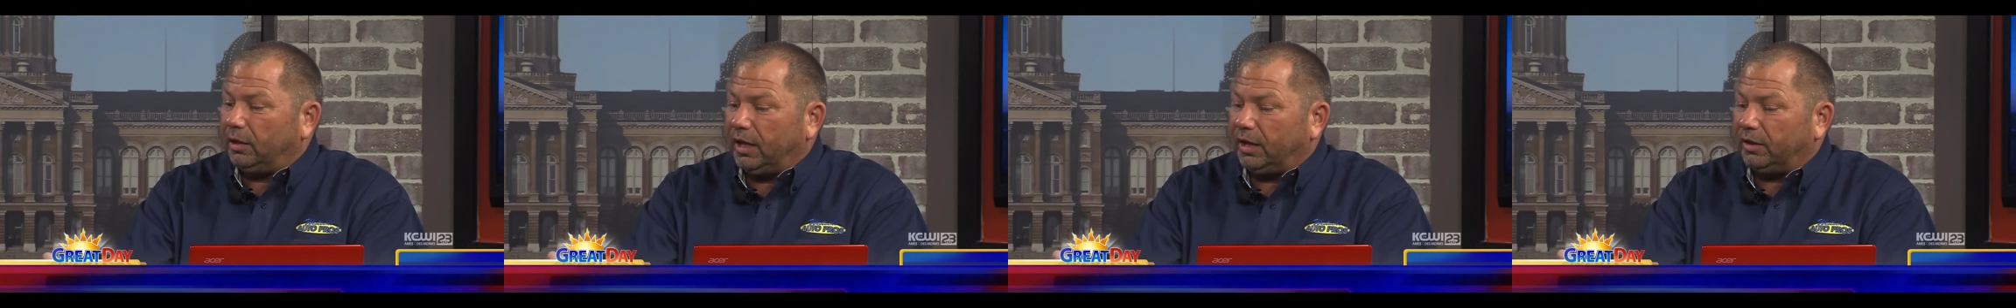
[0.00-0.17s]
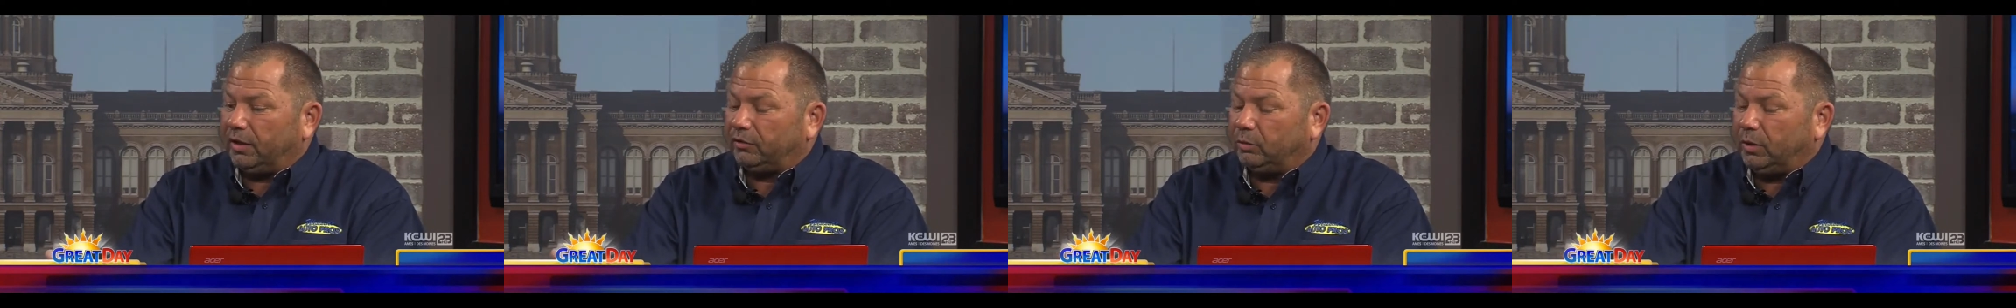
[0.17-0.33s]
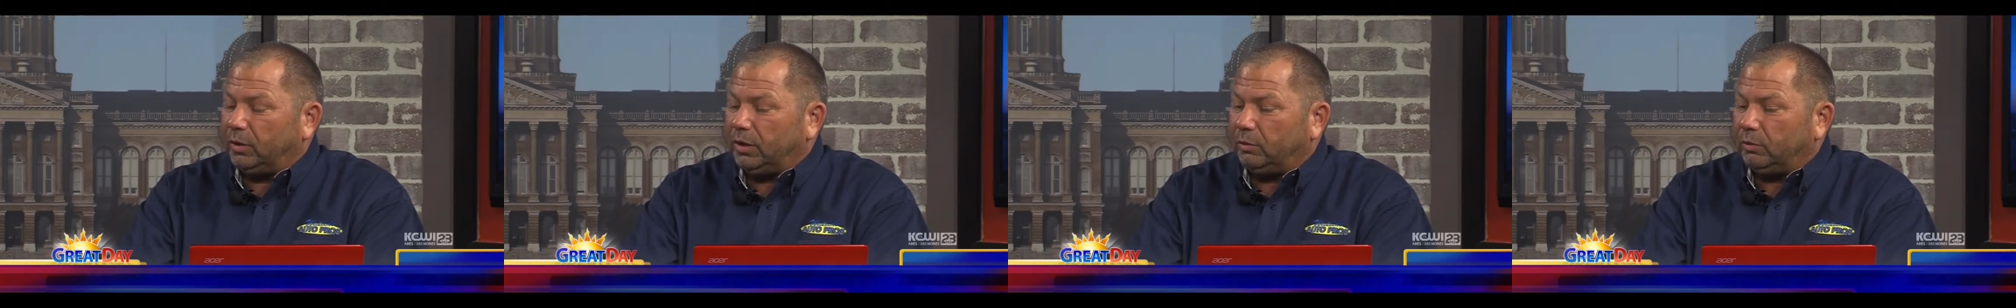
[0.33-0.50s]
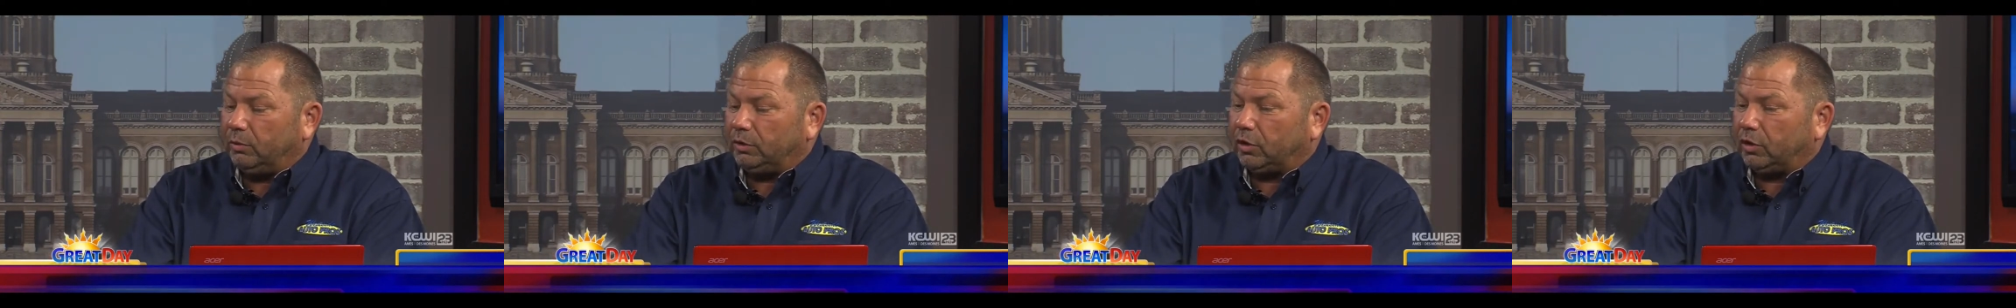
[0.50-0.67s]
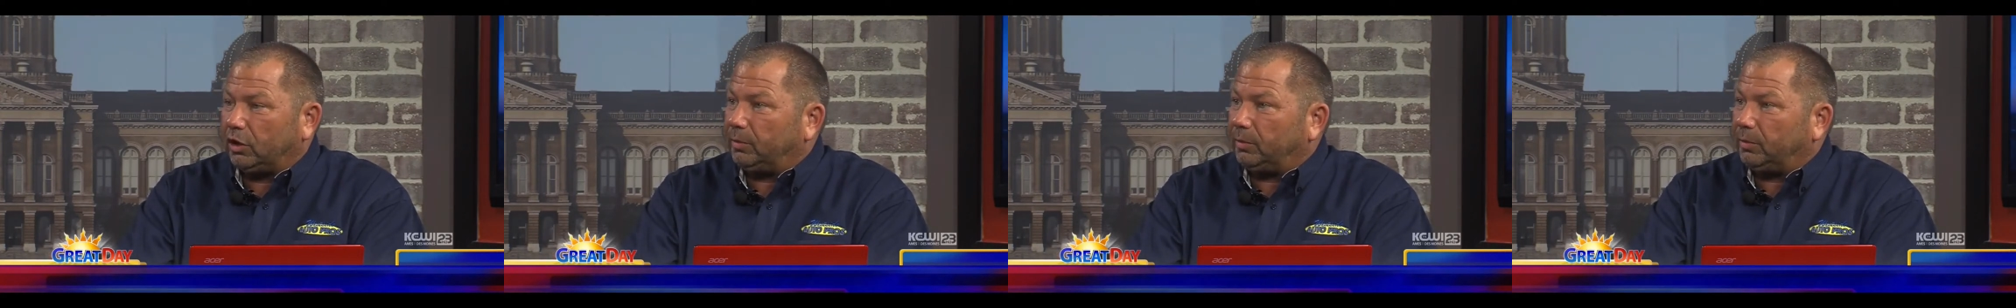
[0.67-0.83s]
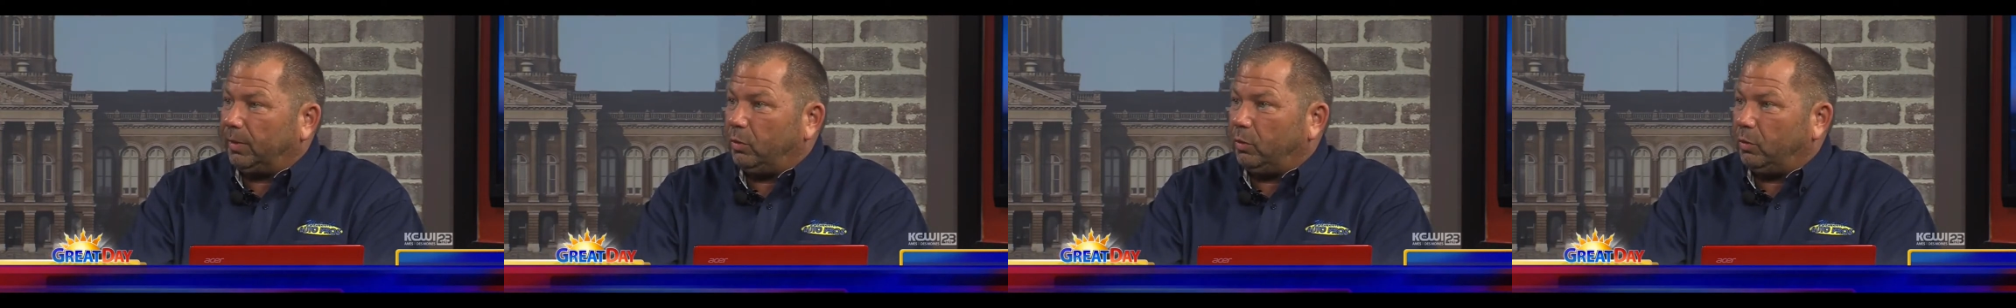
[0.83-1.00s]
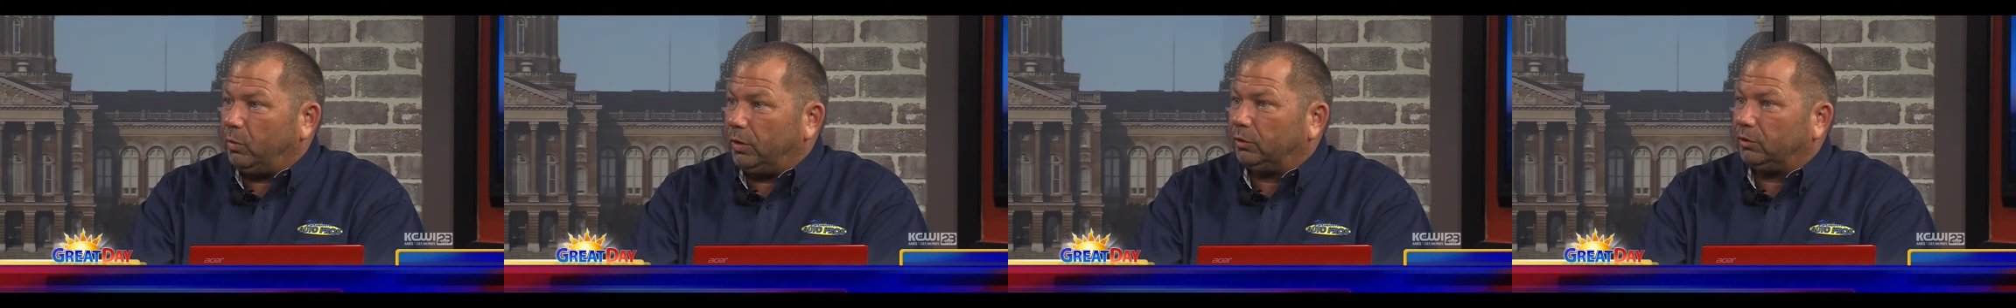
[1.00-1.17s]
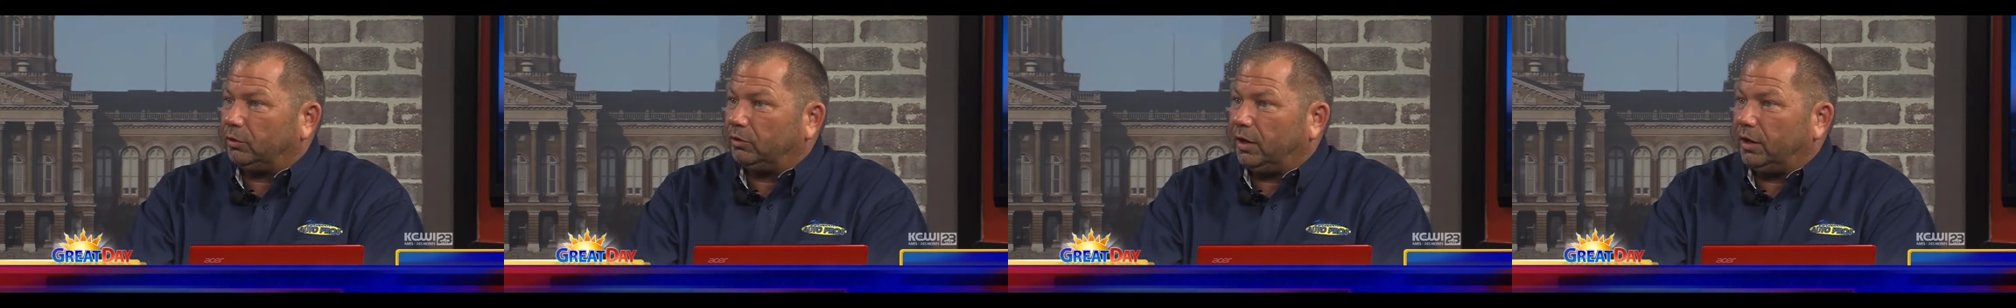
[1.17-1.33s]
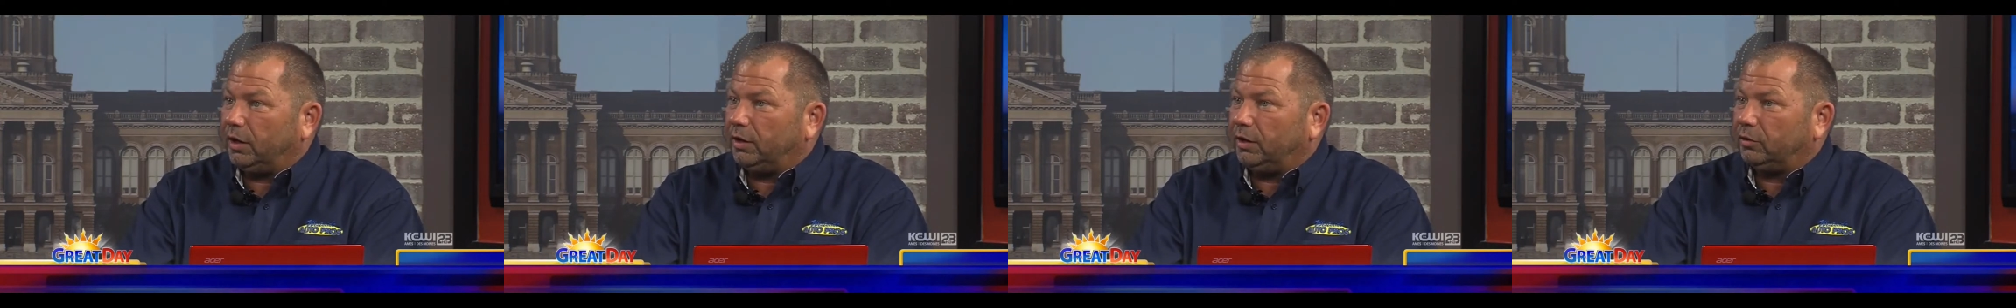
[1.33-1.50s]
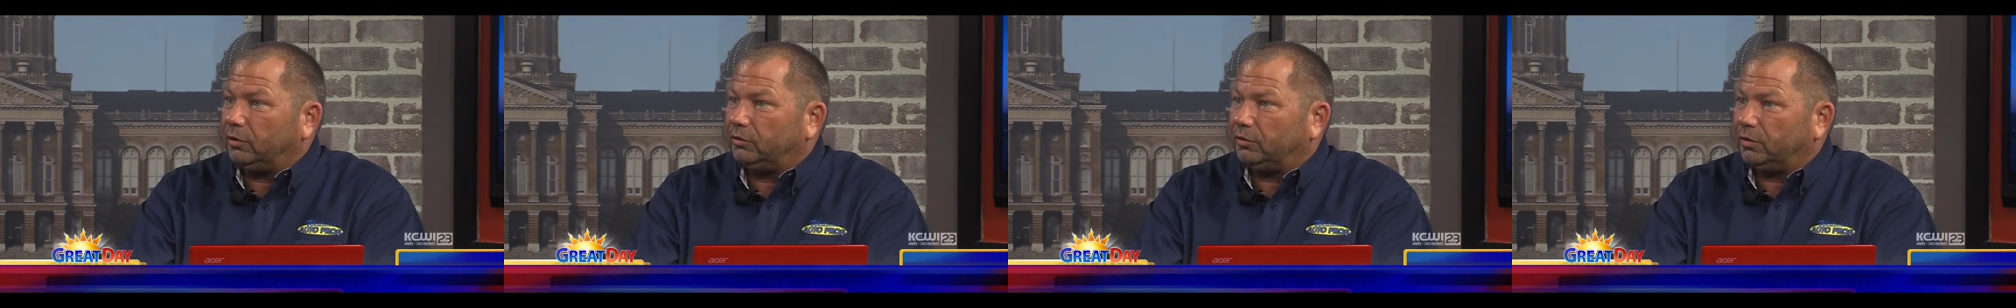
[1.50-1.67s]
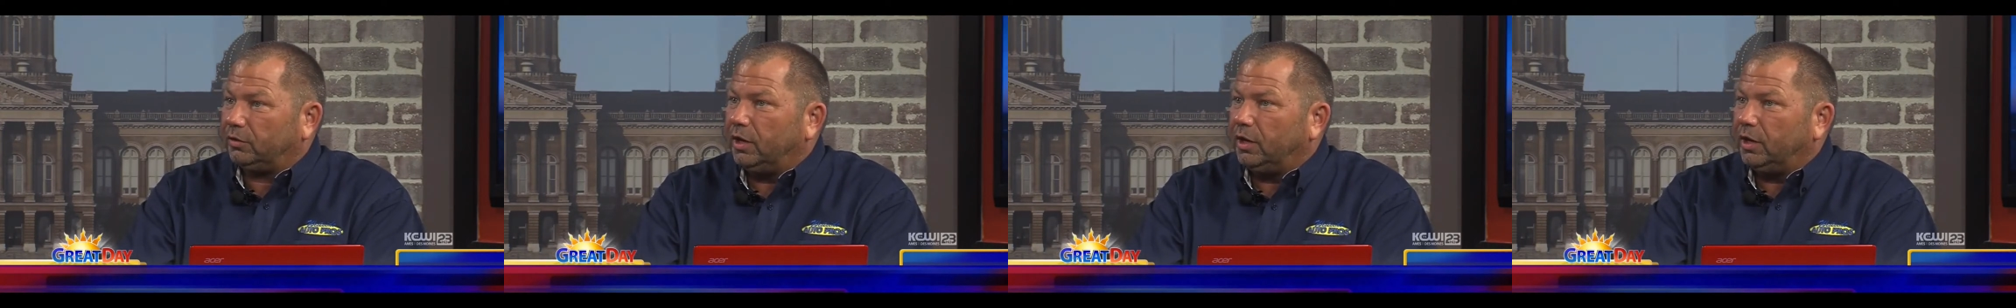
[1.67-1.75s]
last week we talked about winter tires,